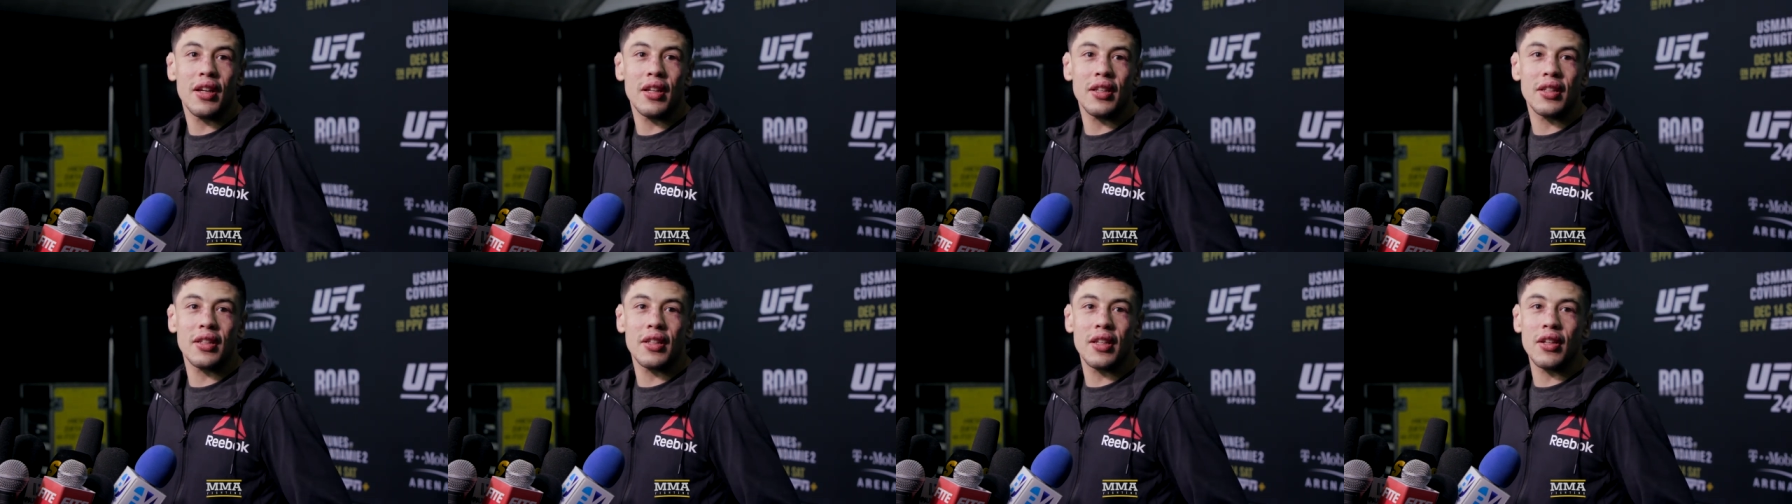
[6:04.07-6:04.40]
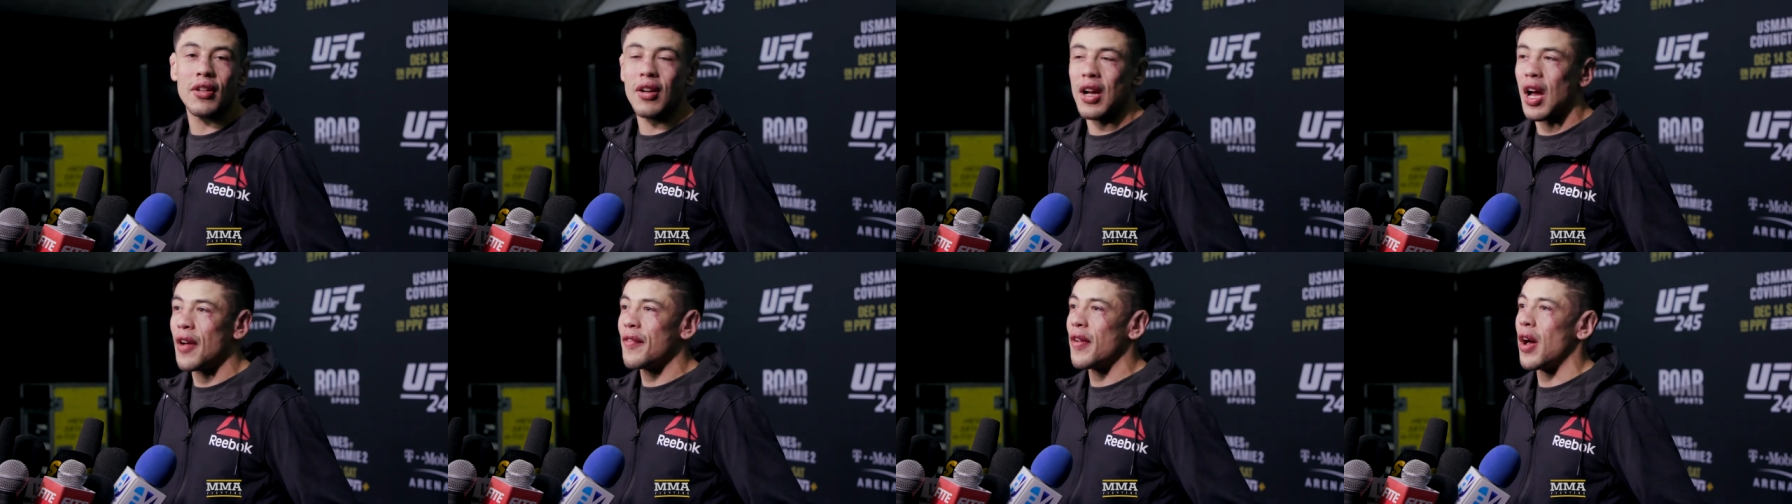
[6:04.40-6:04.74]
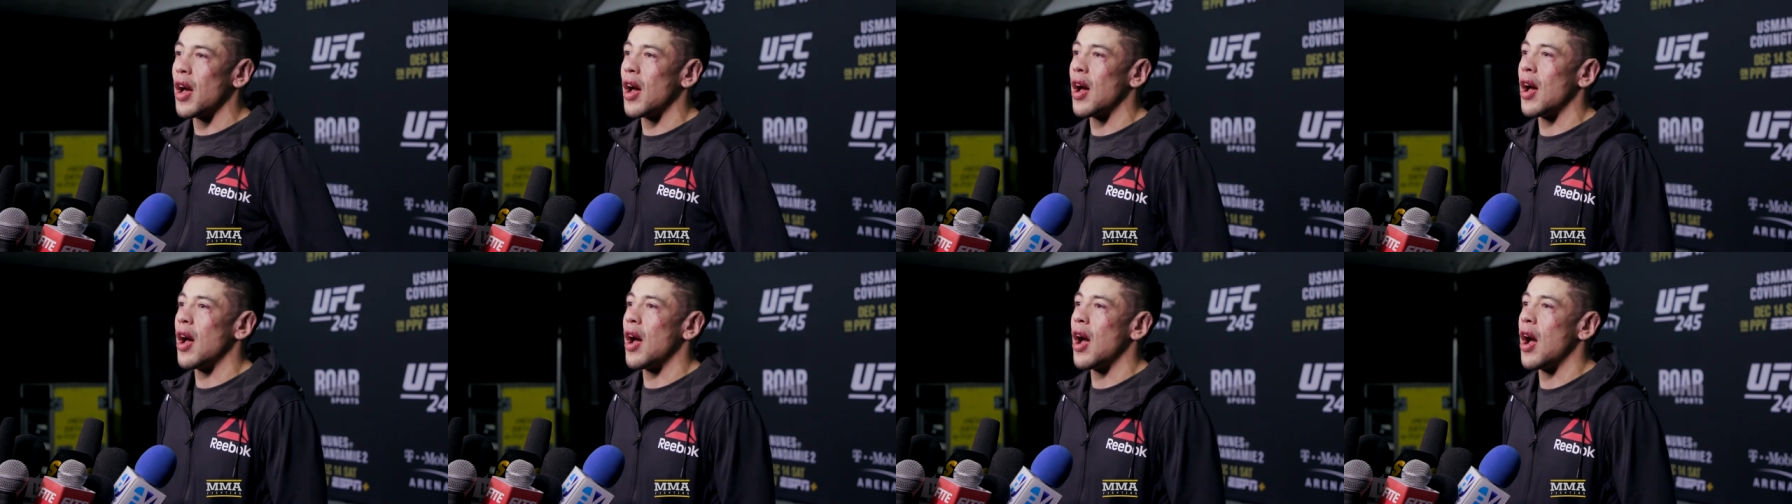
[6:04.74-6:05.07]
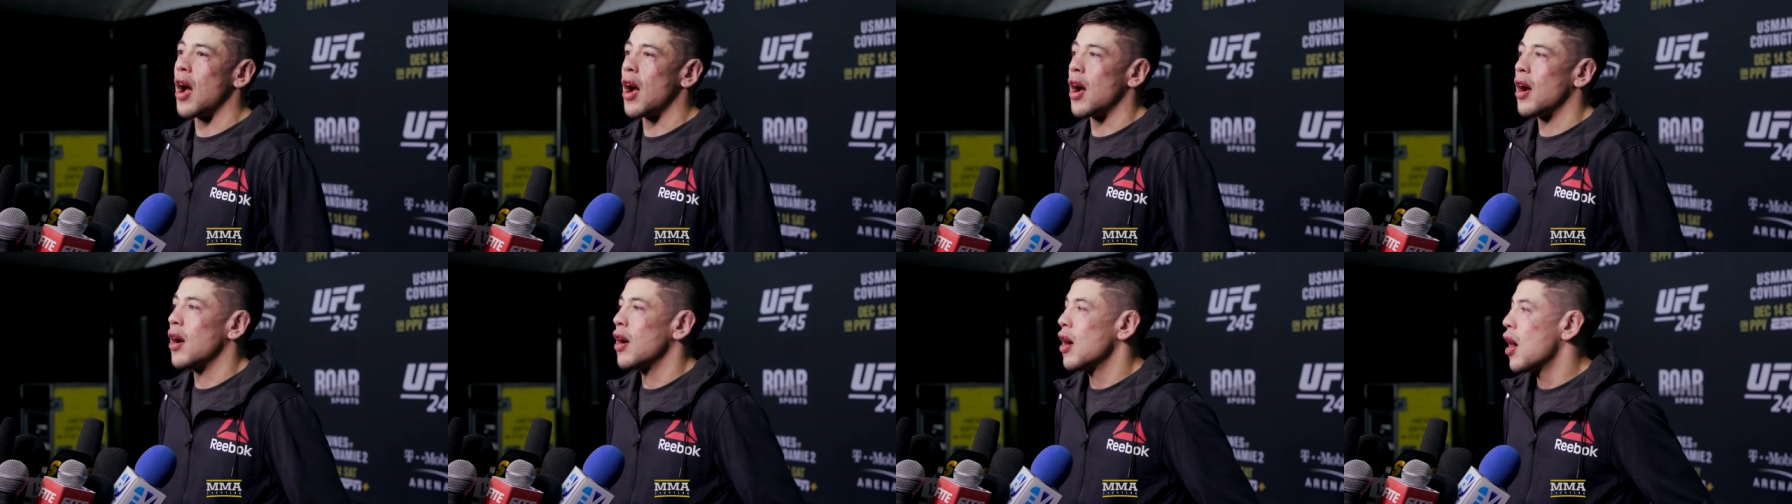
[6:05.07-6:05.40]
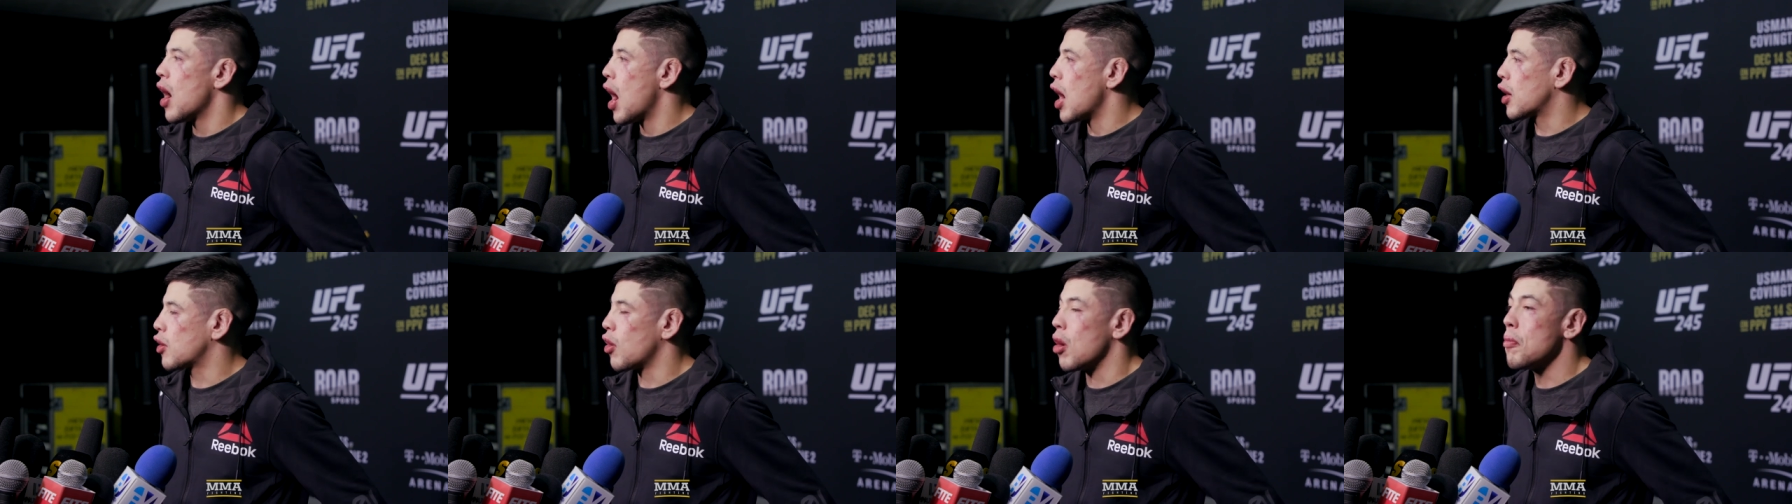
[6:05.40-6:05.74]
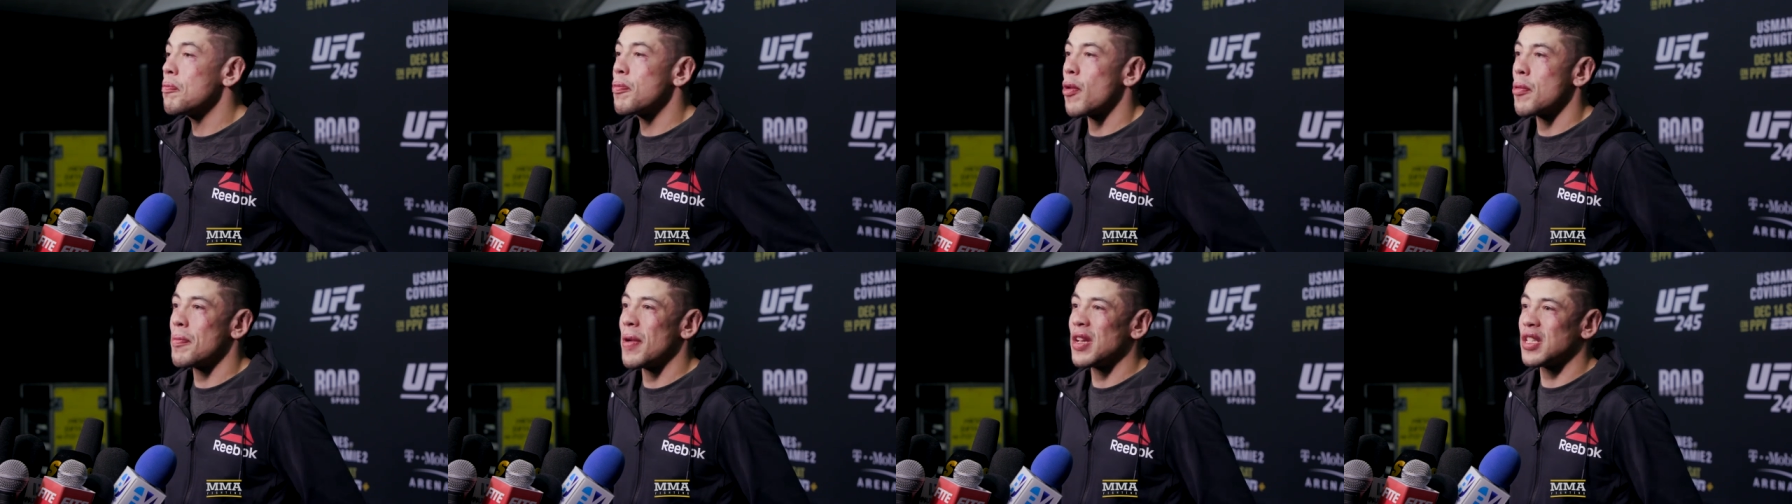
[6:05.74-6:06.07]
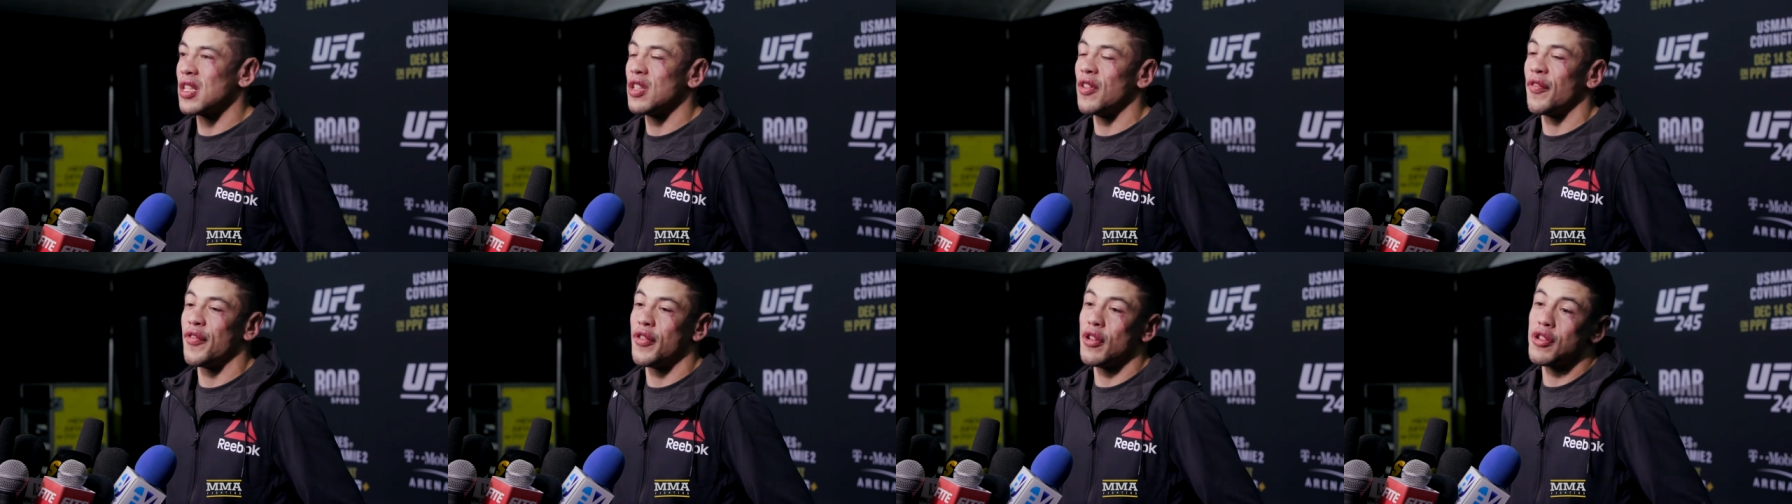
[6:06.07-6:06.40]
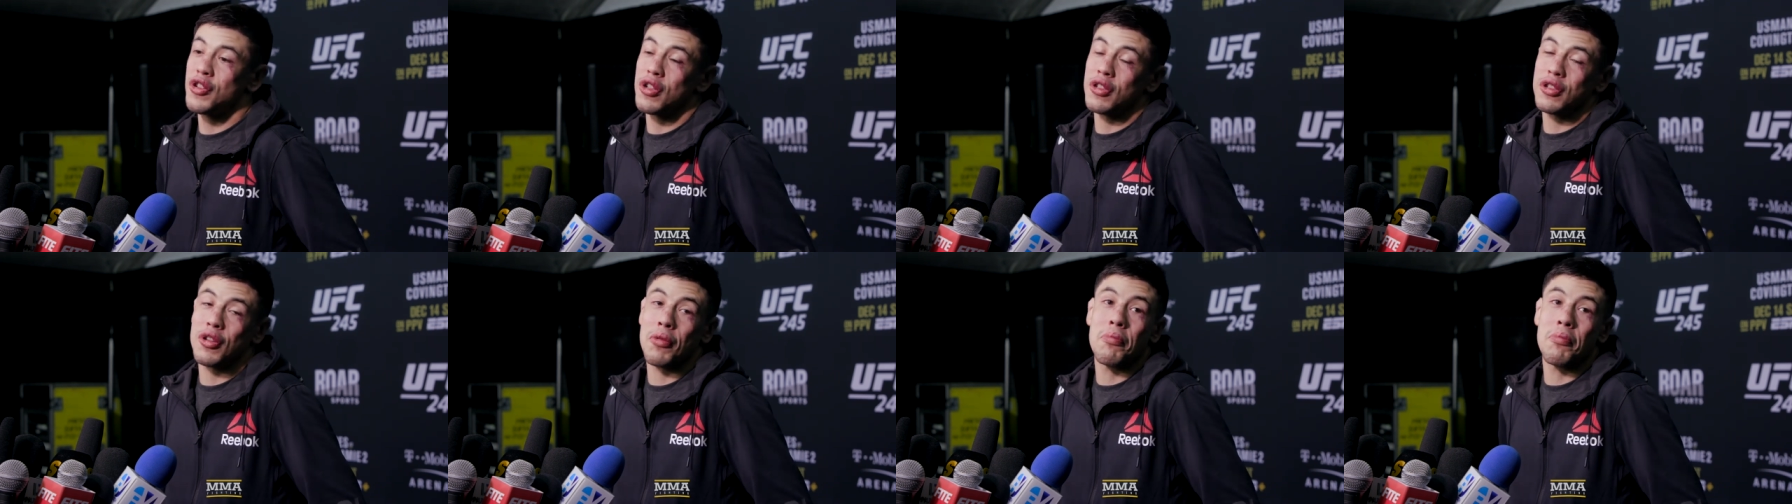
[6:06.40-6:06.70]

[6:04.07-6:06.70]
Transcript: You don't have a, a, a, compromise in the future.